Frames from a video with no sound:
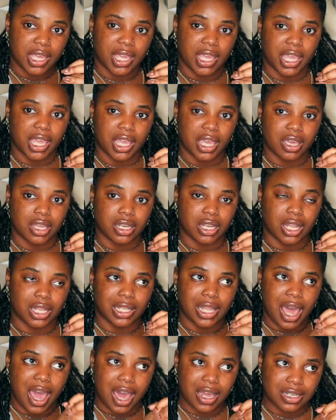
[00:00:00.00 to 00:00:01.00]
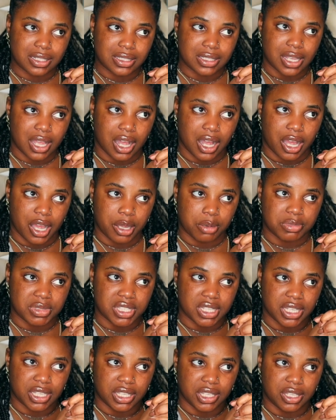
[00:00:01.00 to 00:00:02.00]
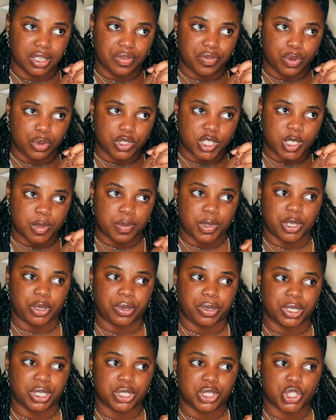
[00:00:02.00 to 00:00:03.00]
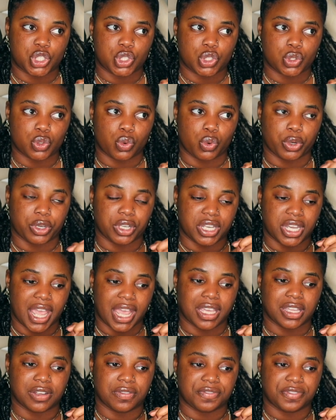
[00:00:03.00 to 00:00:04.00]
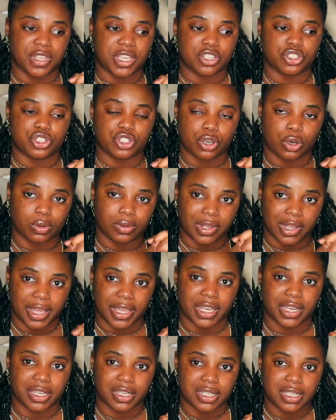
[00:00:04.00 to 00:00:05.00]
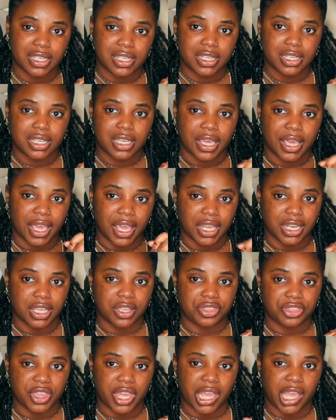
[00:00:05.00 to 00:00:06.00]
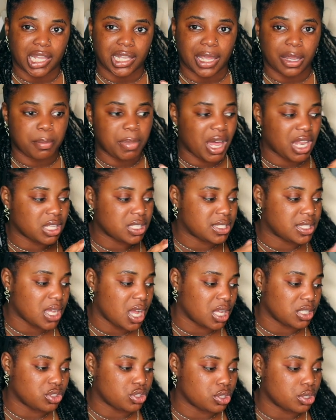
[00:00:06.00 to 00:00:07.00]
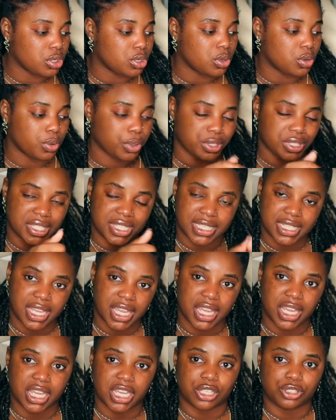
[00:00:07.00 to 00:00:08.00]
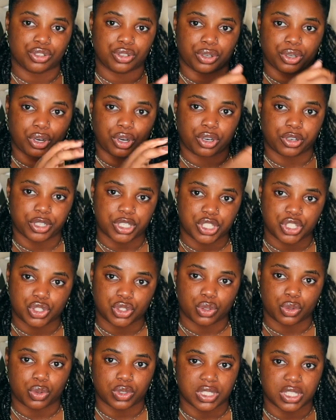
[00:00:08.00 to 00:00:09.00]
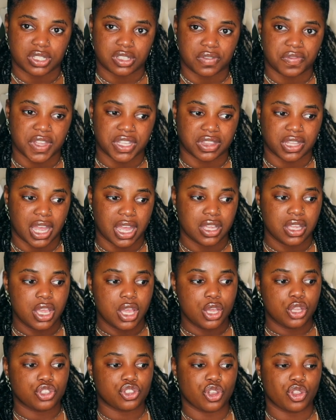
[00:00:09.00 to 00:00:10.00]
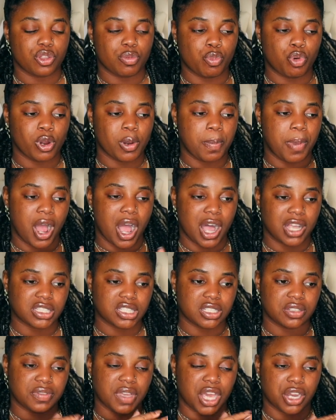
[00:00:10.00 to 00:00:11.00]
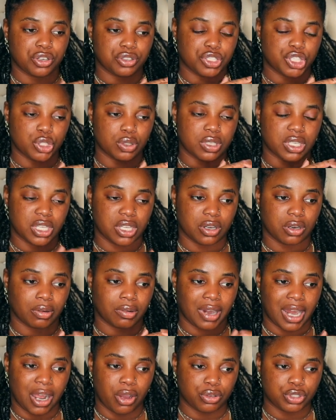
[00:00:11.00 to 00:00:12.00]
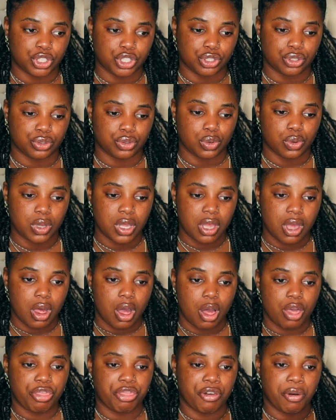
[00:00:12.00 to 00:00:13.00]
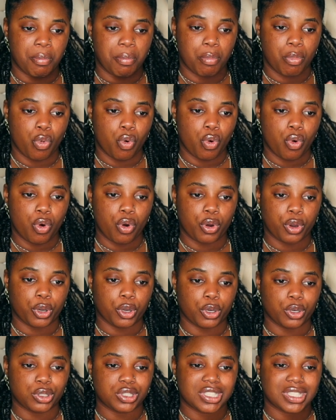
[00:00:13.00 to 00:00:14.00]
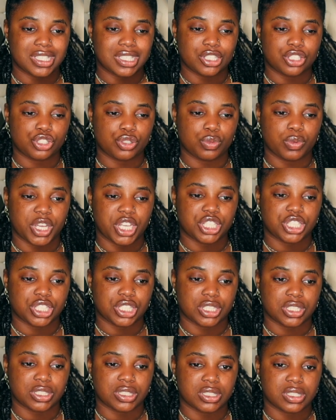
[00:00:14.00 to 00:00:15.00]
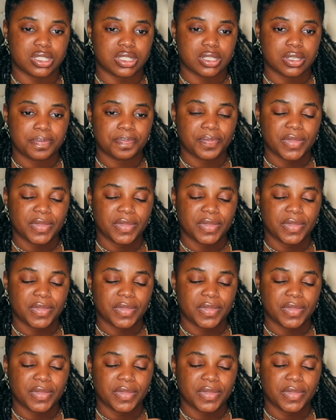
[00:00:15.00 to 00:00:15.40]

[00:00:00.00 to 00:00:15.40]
and a lot of times evil spirits or negative things don't like anything like Palo Santo or sage or crystals and stuff like that. So the more positive energy you could get around you, the more situations,